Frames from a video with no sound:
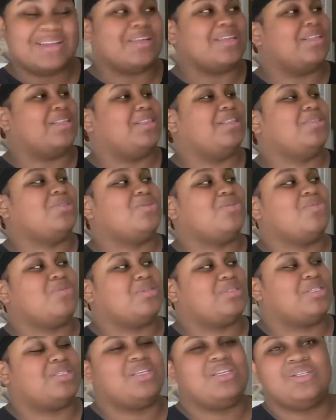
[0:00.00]
this one was, I
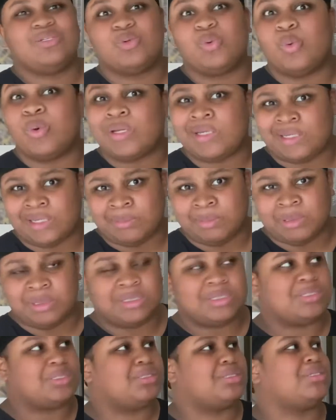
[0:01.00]
think, twenty
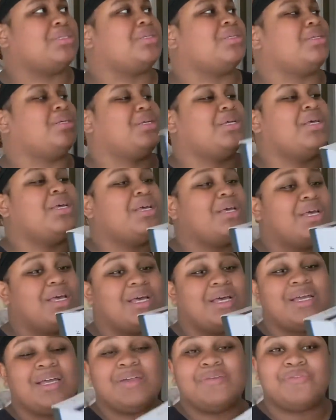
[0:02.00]
bucks.
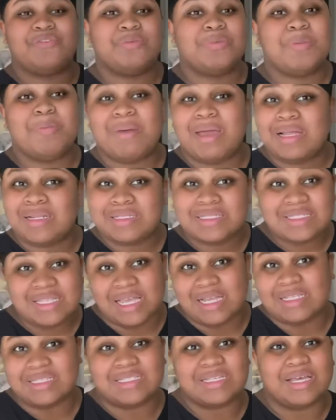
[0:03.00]
Again, from the
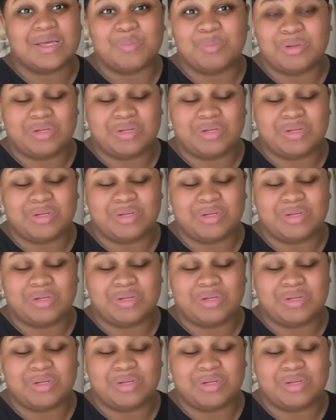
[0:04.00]
Mainstays company.